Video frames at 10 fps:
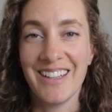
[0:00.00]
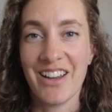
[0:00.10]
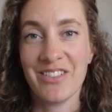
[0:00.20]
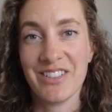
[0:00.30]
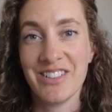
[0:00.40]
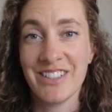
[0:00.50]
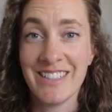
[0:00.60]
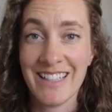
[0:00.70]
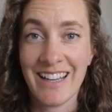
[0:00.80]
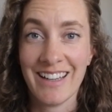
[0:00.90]
now, to
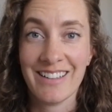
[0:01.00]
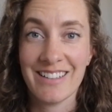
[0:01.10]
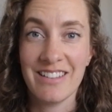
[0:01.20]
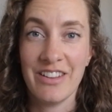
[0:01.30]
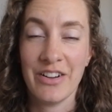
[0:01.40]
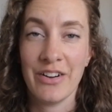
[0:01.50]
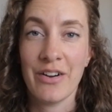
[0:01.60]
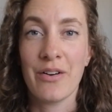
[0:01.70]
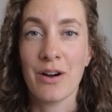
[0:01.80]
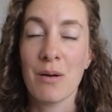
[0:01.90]
date,
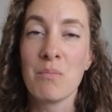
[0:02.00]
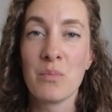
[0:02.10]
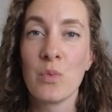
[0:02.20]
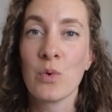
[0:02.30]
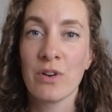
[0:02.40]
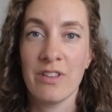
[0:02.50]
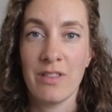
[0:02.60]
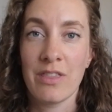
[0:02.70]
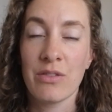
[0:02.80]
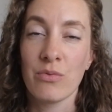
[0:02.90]
there are more
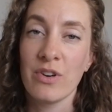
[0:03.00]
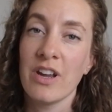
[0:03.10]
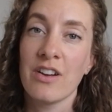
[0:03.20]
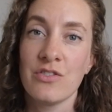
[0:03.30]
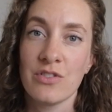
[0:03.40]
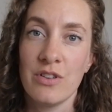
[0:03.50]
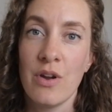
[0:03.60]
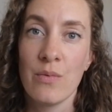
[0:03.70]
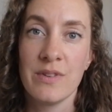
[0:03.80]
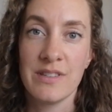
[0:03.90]
than 300
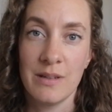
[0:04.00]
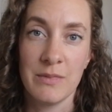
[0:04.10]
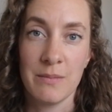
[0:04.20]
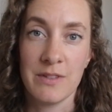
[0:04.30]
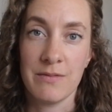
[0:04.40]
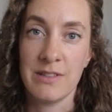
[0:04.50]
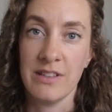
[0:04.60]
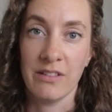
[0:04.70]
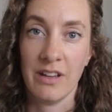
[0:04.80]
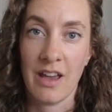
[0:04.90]
known symptoms of
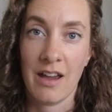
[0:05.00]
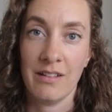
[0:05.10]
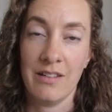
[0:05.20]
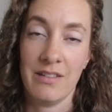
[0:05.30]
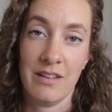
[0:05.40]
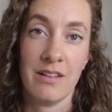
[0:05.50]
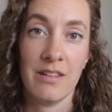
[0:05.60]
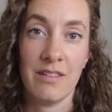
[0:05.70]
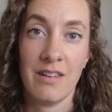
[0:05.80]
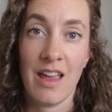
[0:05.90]
celiac
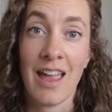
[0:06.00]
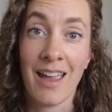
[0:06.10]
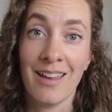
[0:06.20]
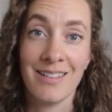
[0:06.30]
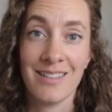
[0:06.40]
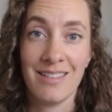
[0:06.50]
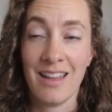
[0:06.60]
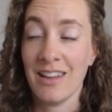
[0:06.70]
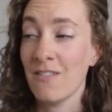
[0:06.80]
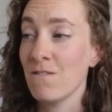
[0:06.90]
disease, and
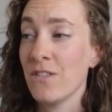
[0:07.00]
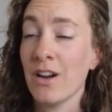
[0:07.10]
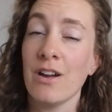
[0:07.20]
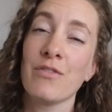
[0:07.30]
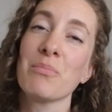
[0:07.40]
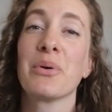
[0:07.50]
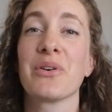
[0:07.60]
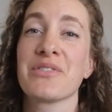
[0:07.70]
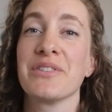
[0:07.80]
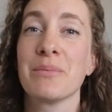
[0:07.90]
they can vary from
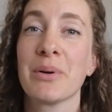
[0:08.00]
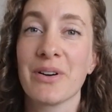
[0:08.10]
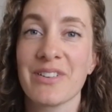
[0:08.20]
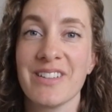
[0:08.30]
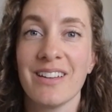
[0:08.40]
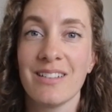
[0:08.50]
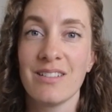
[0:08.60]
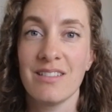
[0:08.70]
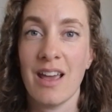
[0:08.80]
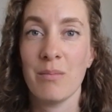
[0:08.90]
person to person.
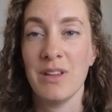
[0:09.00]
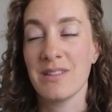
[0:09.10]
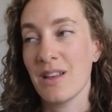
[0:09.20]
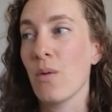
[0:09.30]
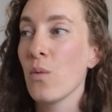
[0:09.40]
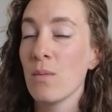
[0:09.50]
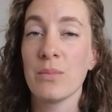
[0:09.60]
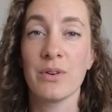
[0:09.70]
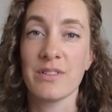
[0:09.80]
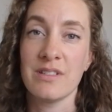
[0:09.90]
That means that
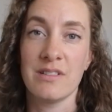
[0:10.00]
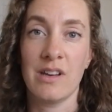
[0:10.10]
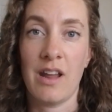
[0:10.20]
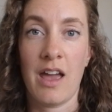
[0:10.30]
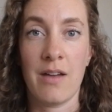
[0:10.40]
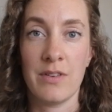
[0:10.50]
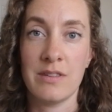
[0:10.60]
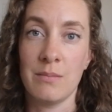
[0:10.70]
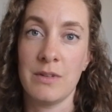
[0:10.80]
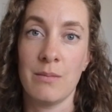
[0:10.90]
one person is gonna have a
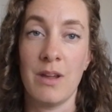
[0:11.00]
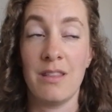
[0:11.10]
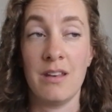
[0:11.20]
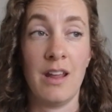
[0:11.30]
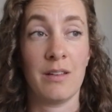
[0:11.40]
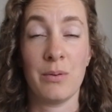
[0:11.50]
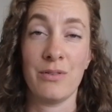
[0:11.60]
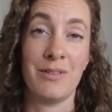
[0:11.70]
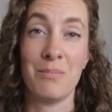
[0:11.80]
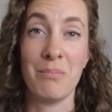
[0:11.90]
symptom and the next
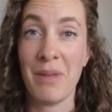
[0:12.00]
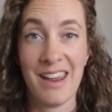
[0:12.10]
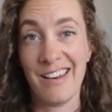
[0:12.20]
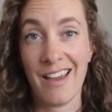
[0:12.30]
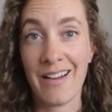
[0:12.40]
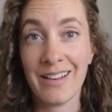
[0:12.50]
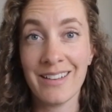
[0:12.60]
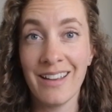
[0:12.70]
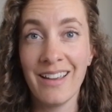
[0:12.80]
person may not.